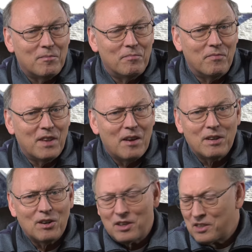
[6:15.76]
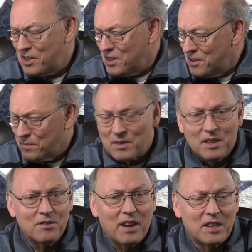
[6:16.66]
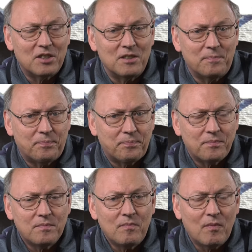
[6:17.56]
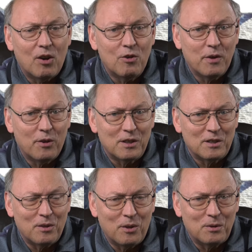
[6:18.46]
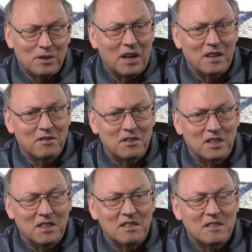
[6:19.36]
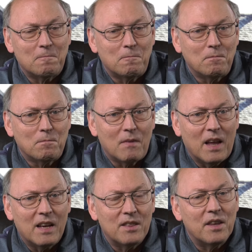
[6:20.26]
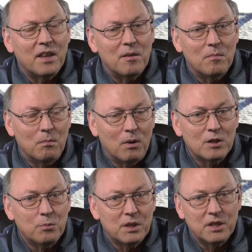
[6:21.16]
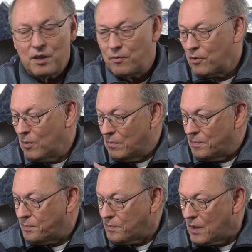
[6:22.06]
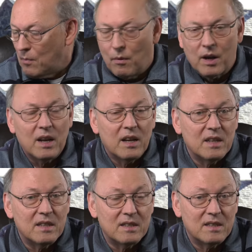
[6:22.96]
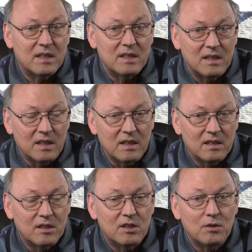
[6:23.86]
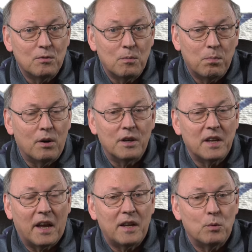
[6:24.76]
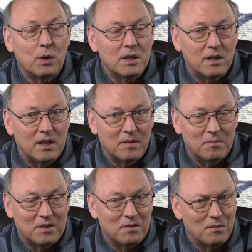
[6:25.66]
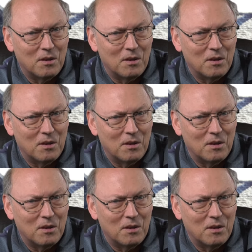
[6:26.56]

Never lost its attraction over the, those 100 years, and the malt whiskey from Mortlach is distilled 2.81 times.